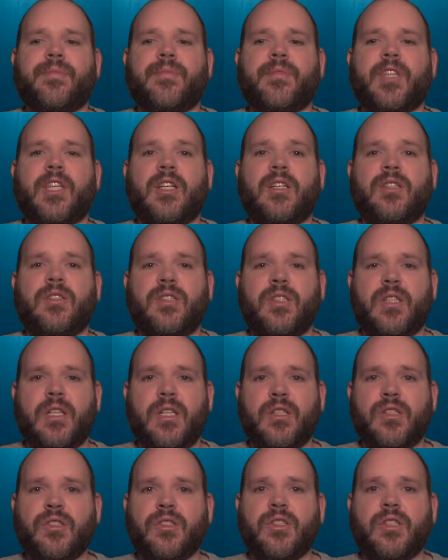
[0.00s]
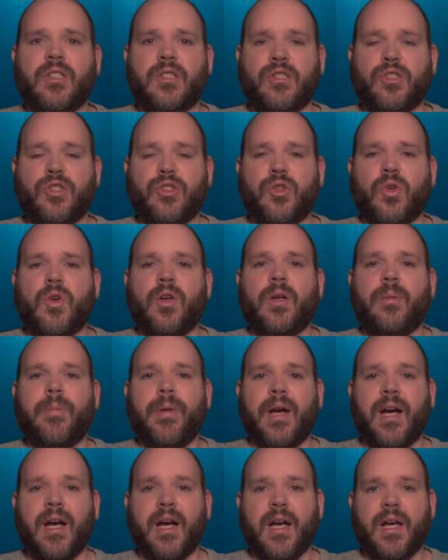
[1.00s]
There's an interesting story
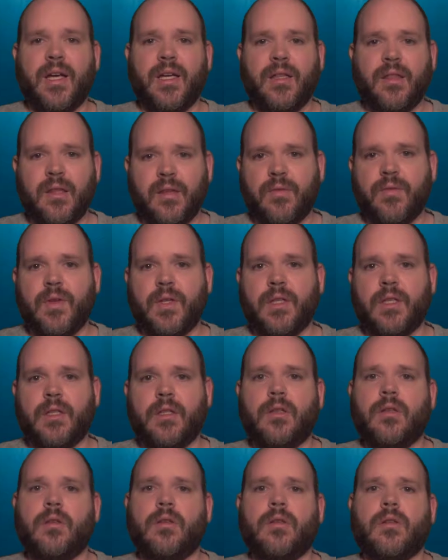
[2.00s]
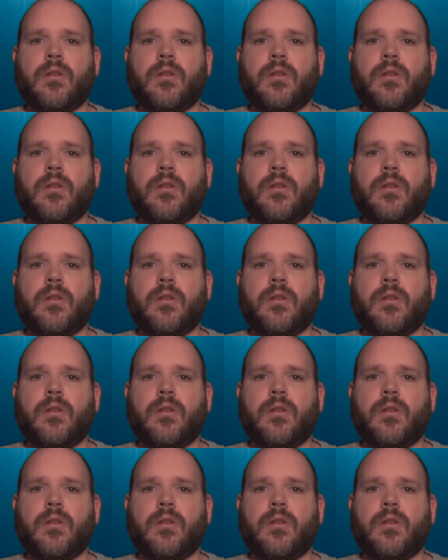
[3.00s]
behind the villain,